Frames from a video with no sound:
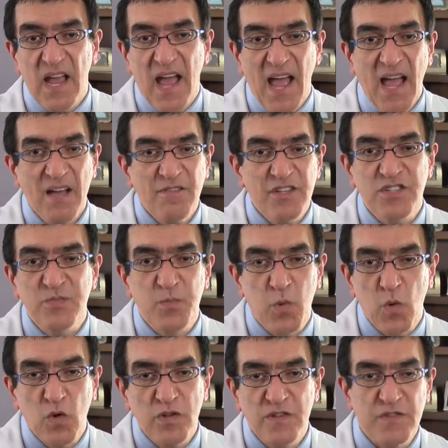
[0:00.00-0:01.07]
have a
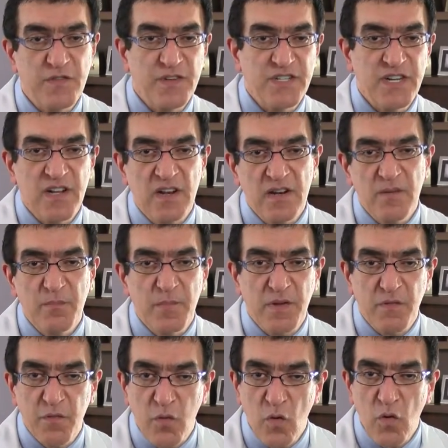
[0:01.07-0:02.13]
sports physical
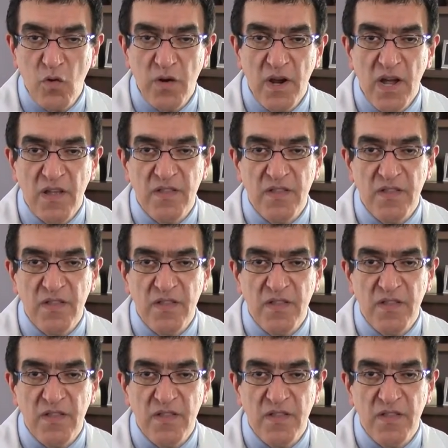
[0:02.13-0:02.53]
before